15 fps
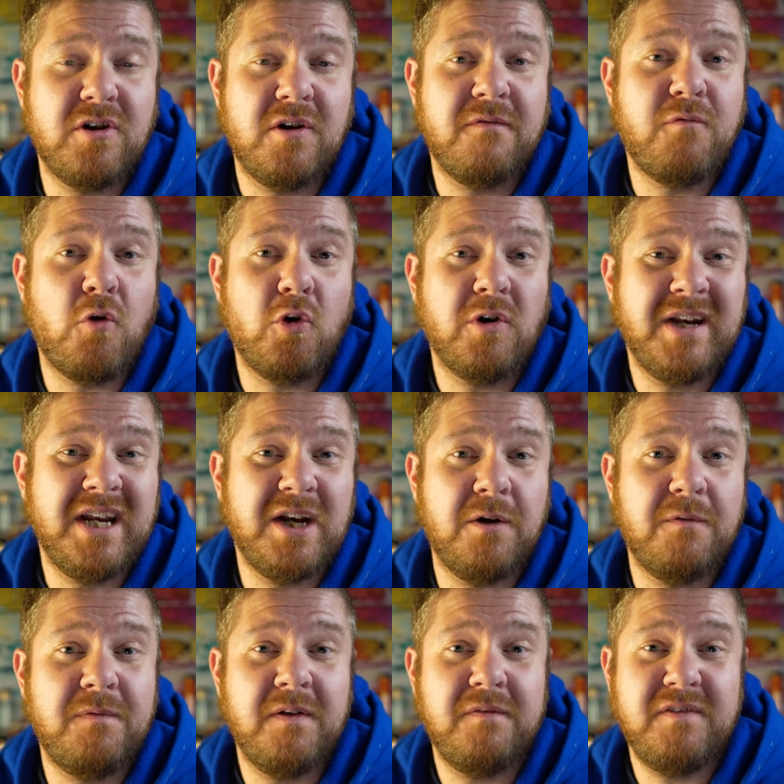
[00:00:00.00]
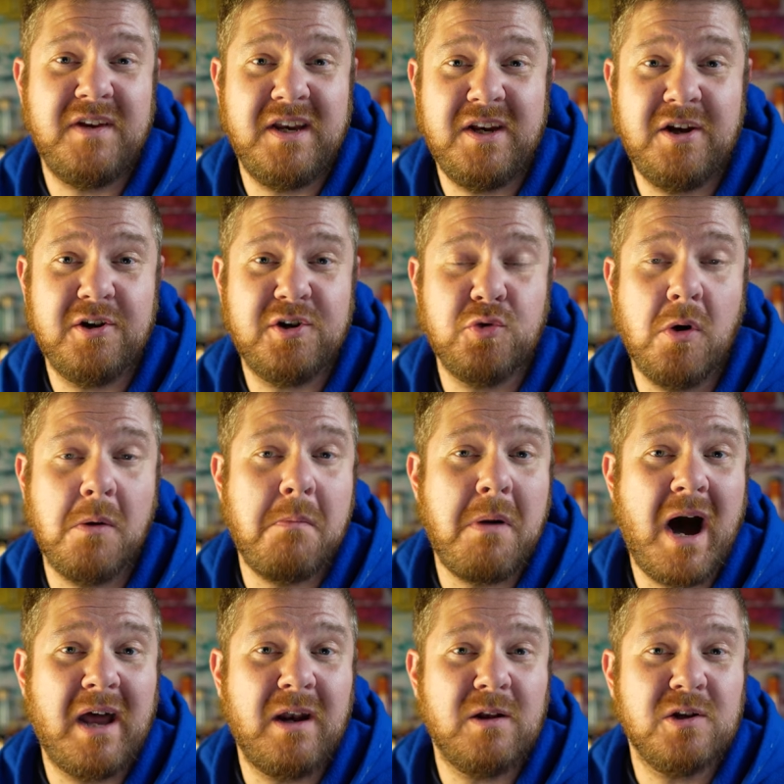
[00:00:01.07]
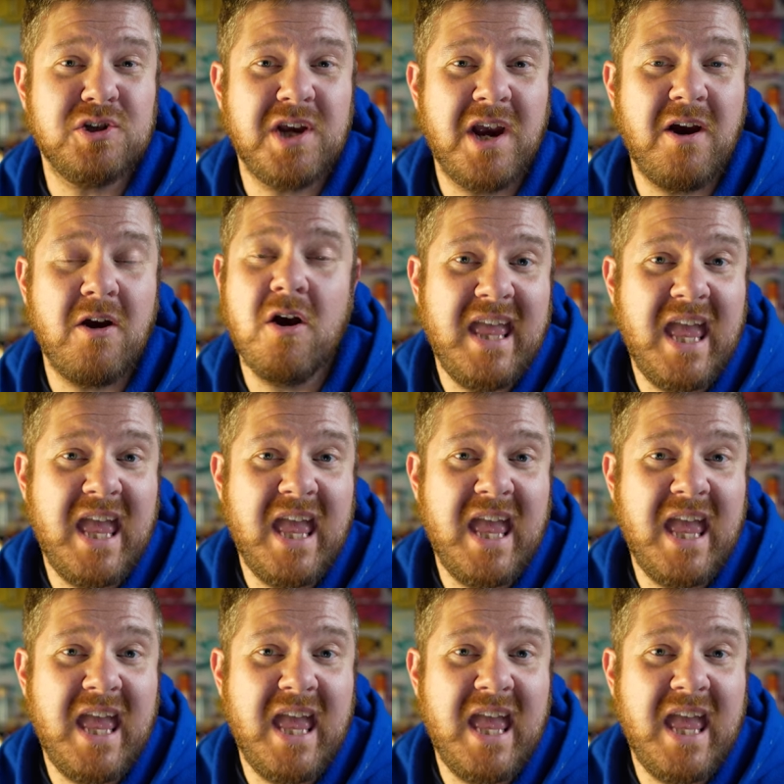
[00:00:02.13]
a 14 or 15 year to a bottle share,